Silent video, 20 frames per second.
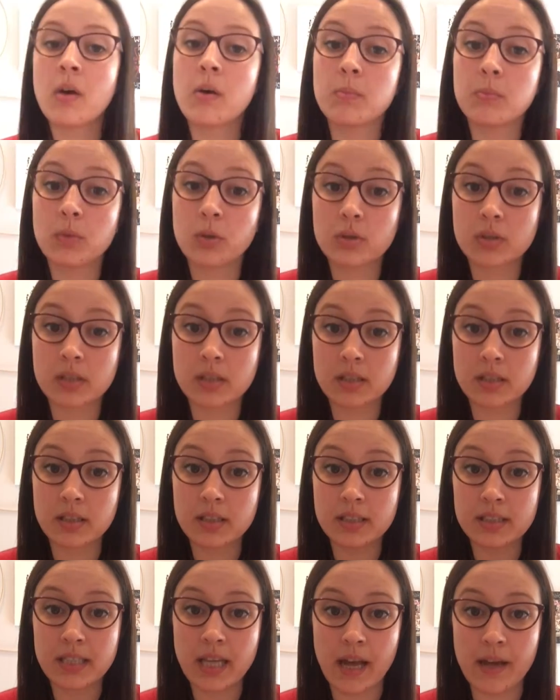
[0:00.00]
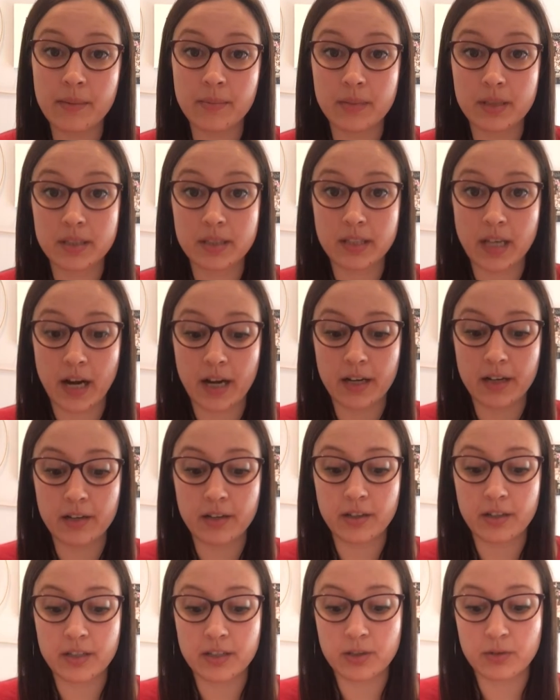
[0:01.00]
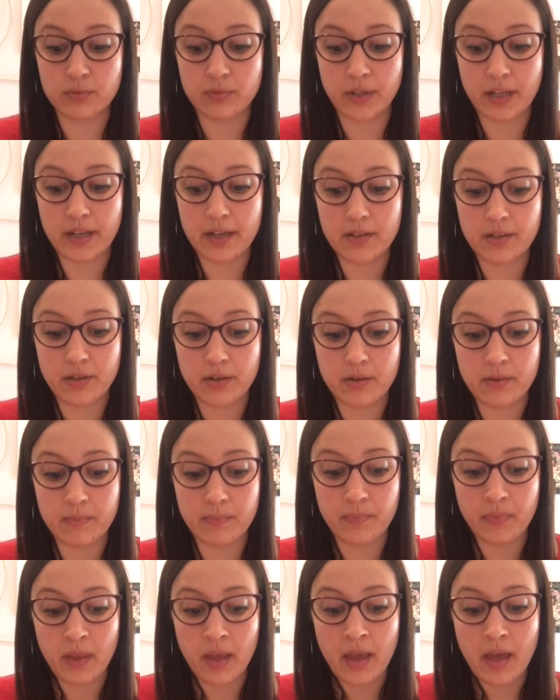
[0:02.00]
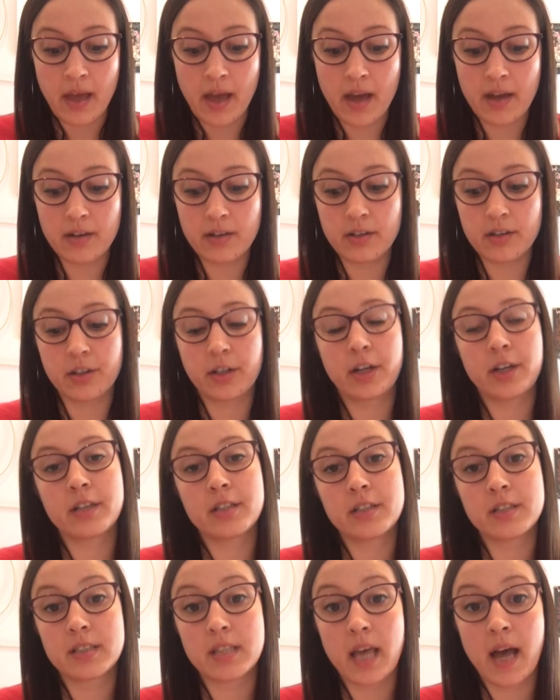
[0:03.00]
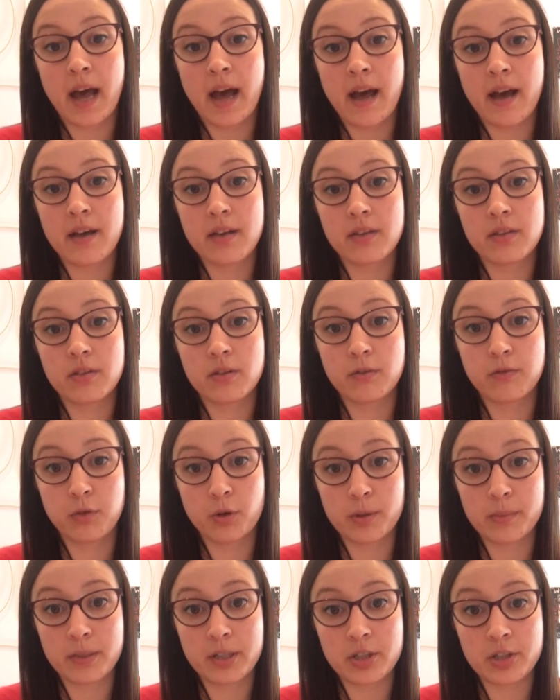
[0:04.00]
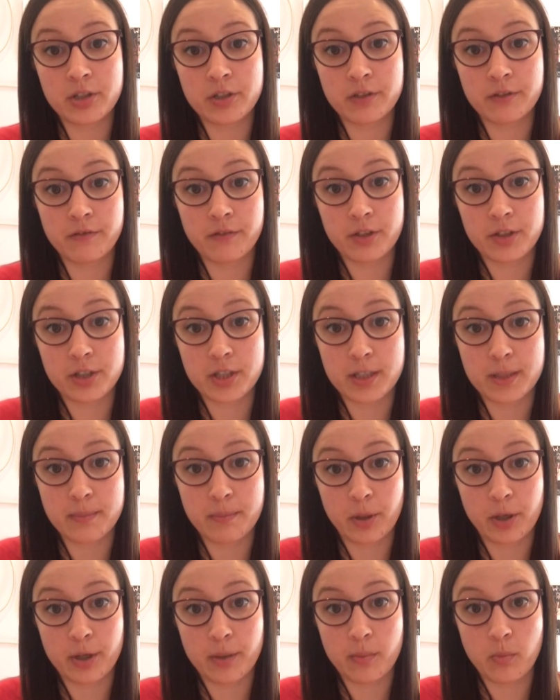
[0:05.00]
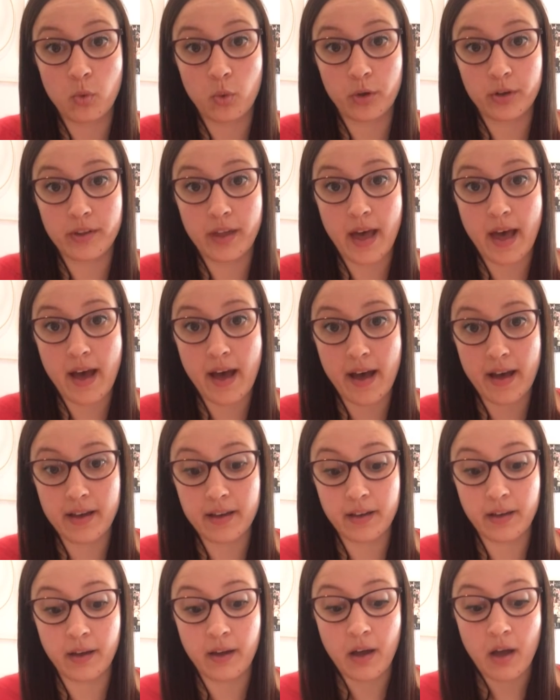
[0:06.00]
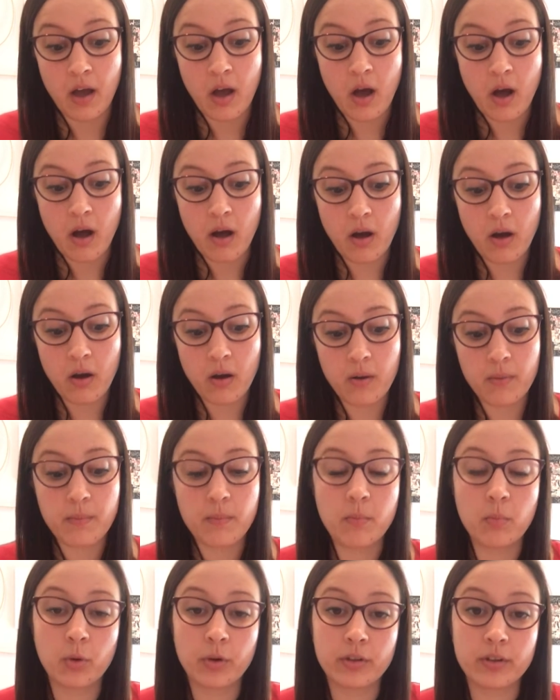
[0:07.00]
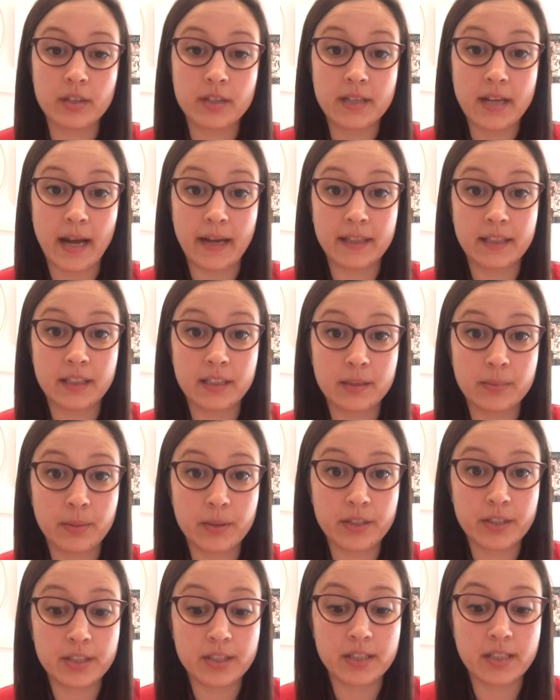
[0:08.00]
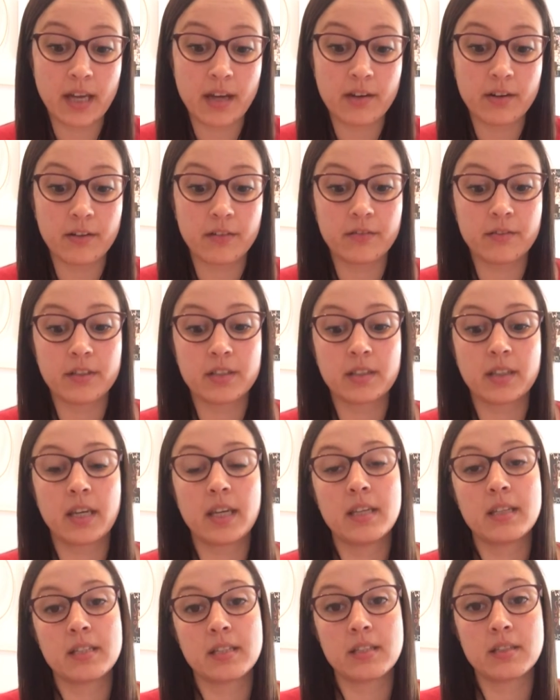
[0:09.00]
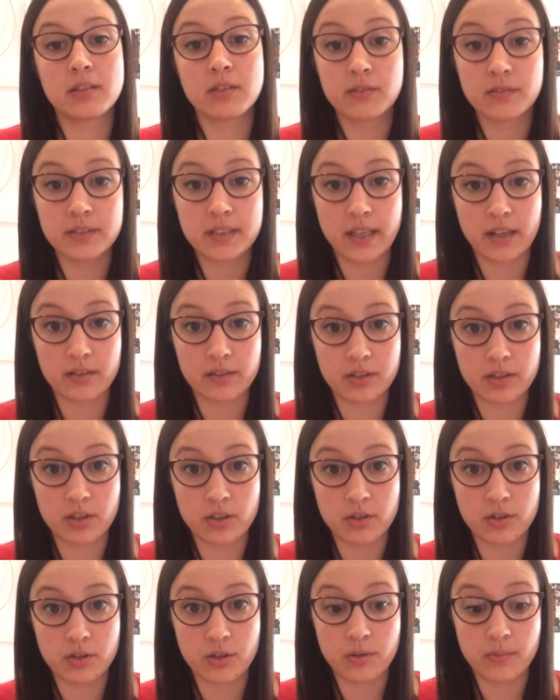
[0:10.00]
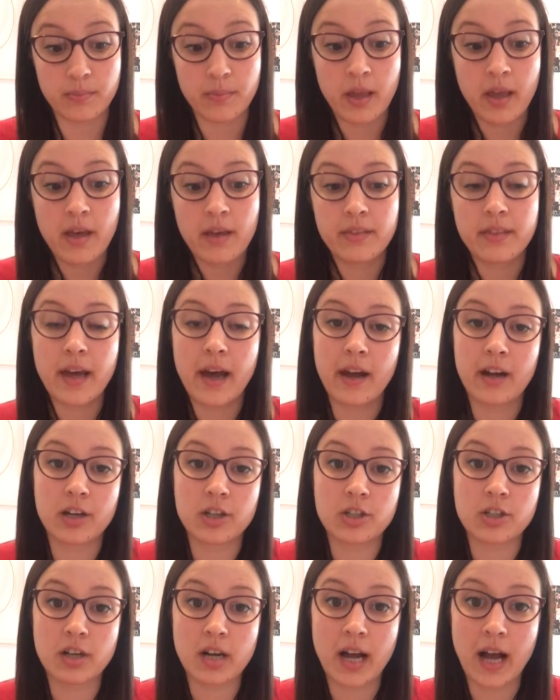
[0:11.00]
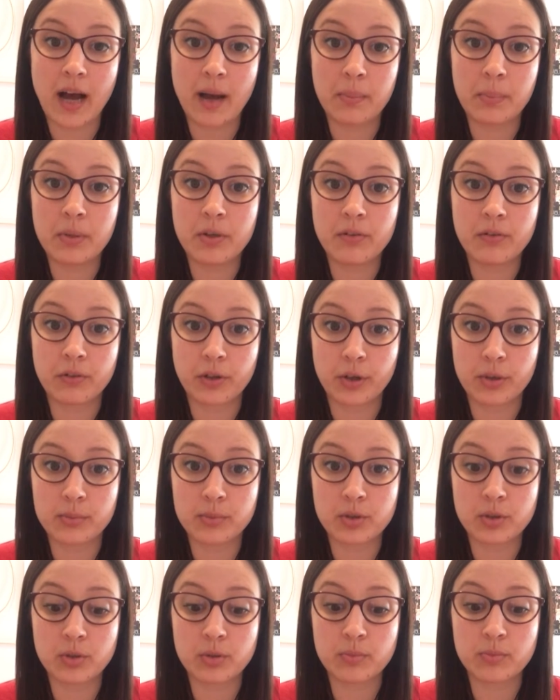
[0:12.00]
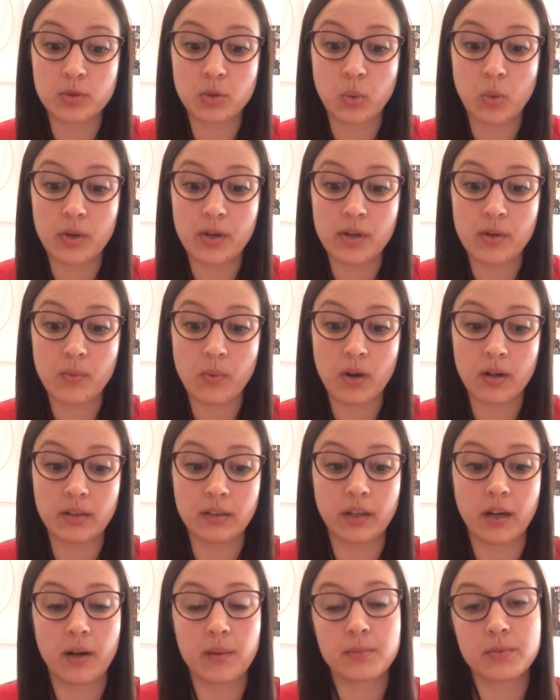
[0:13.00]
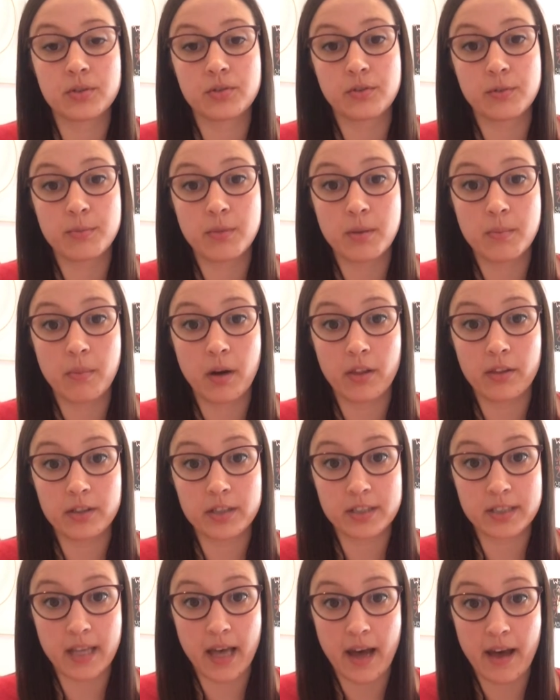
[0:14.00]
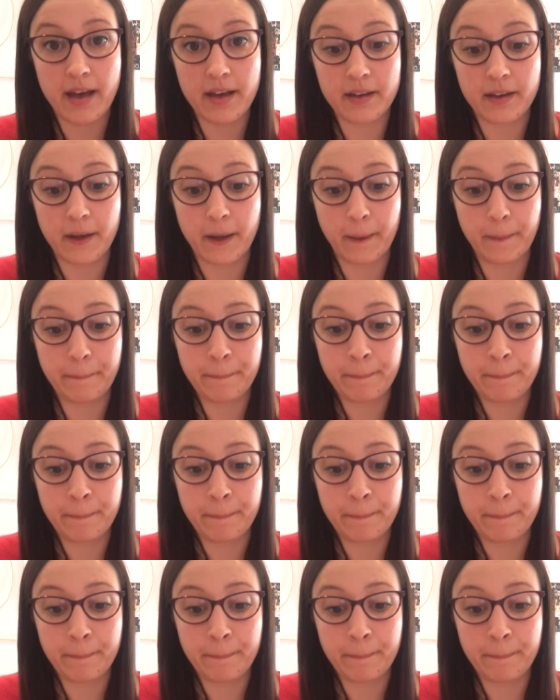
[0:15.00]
Most of the time this error is random and it occurs at the formation of the sperm or the egg. More than 90% of the cases of Down syndrome, the extra copy of chromosome 21 comes from the mother's egg.